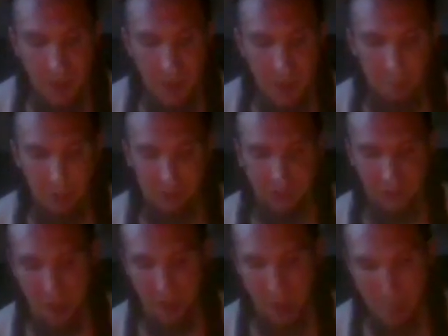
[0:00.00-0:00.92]
but
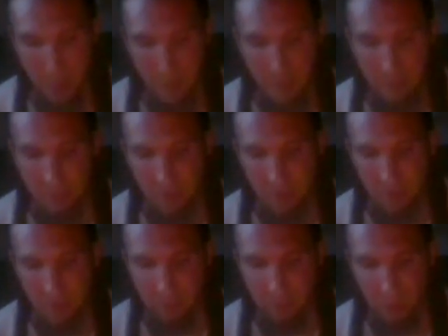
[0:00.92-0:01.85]
uh,
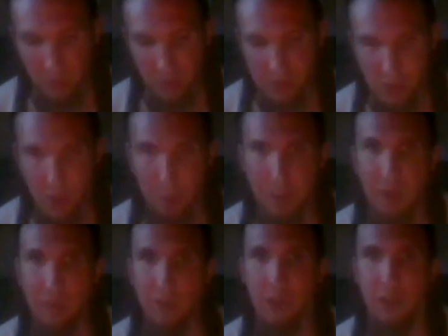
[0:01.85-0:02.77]

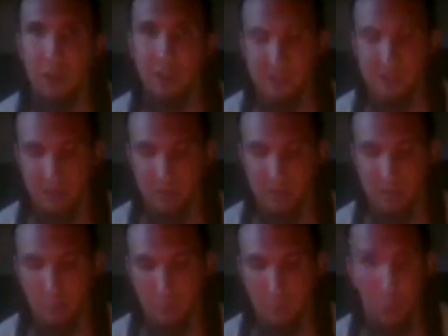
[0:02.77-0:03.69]
Skarpeden is
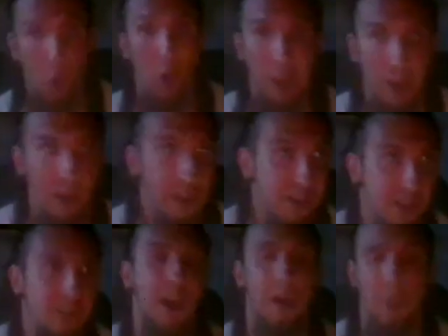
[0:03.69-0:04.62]
burning. He's
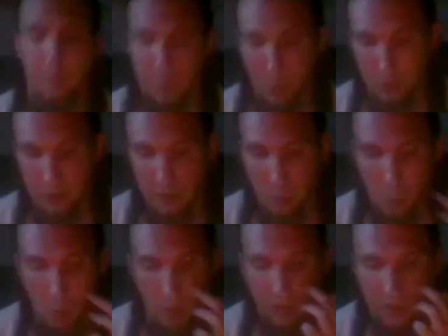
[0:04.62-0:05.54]
inside the building, and one
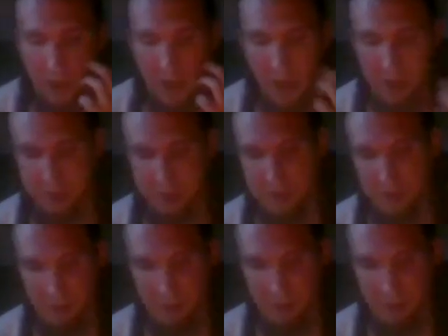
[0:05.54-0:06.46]
of the guys
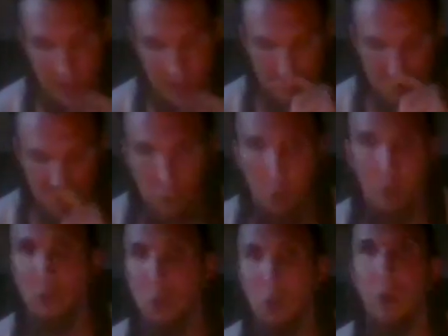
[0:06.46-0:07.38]
named
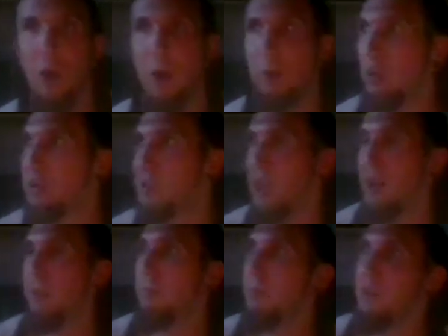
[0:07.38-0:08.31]
Gunnar looks at
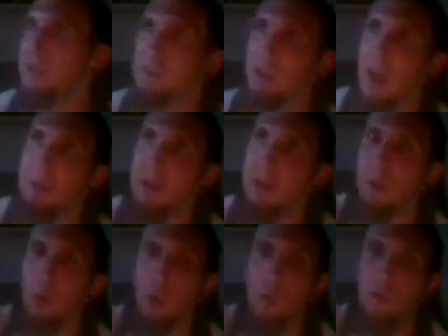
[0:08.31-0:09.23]
him. He's climbing on the
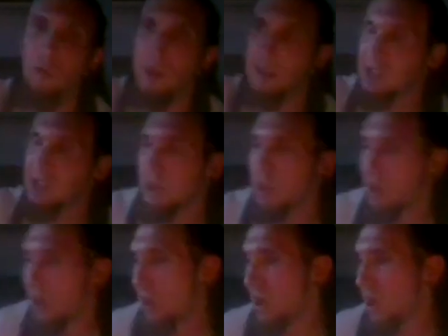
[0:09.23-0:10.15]
roof, and he's like,
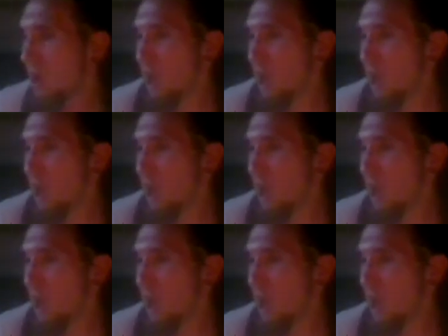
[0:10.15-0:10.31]
"Hey,